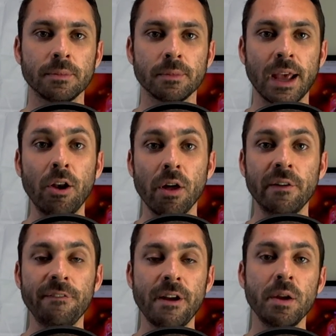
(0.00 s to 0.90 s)
Another
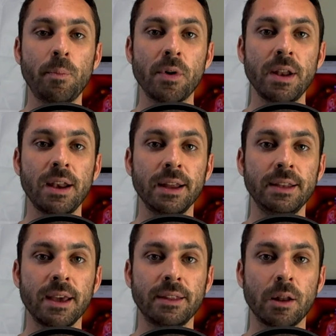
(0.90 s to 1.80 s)
very important
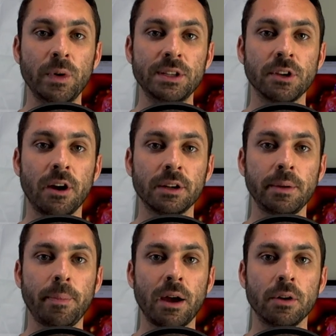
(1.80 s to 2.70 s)
idea that we talked
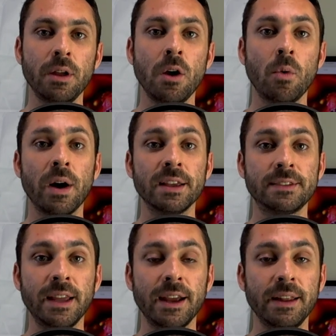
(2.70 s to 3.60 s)
about was
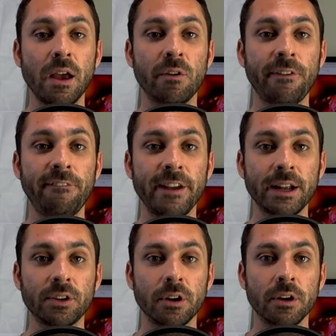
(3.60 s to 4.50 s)
the idea of a
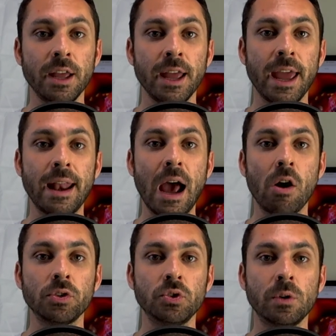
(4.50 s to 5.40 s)
vector and how
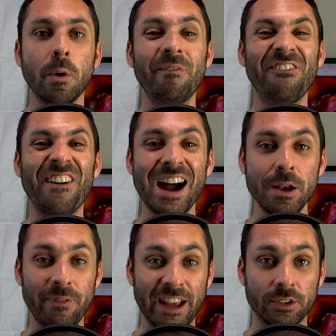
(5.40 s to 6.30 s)
to
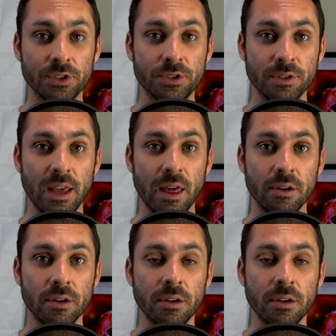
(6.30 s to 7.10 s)
combine vectors together.